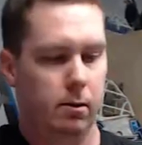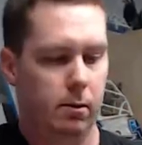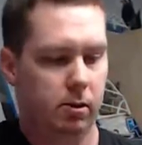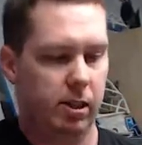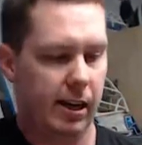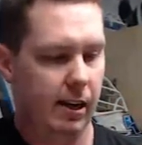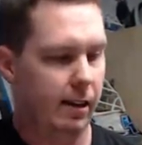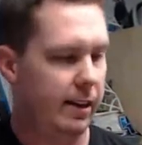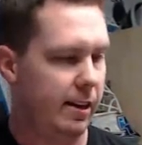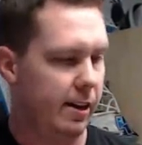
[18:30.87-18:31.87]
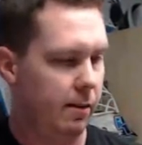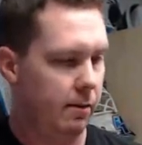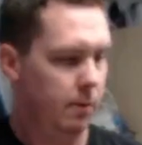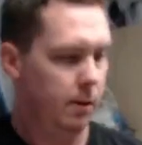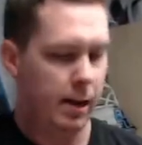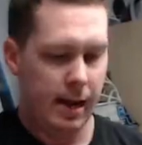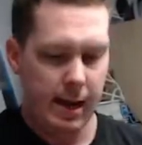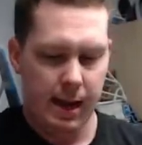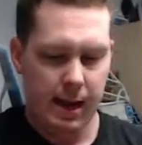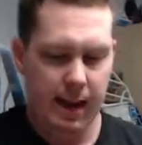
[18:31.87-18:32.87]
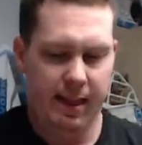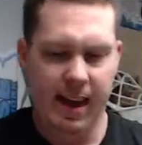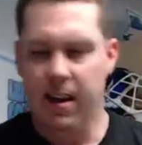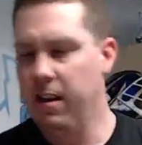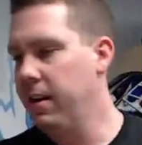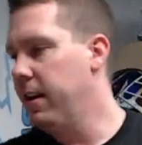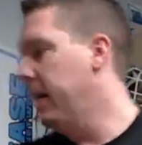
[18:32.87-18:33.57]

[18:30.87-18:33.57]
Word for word: So I kind of like that. And that and uh,